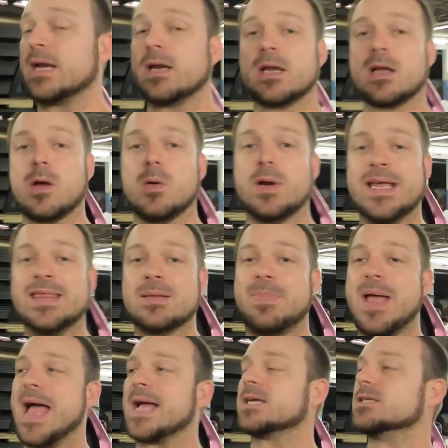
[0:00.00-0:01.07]
here you go in the
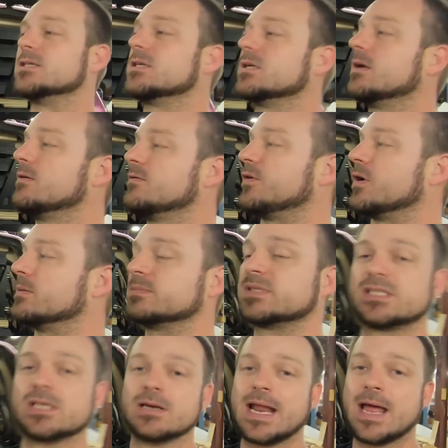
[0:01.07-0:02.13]
package from
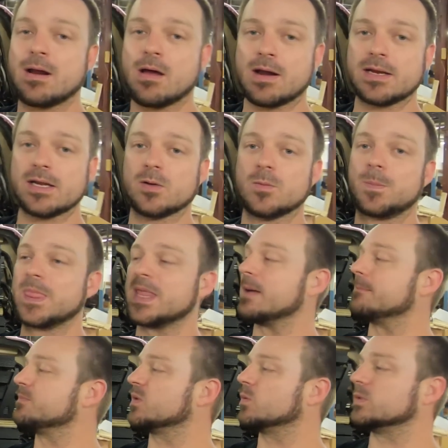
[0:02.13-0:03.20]
Sundown Audio.
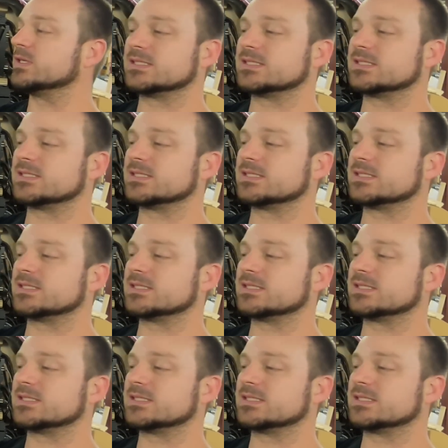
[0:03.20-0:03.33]
Yep, we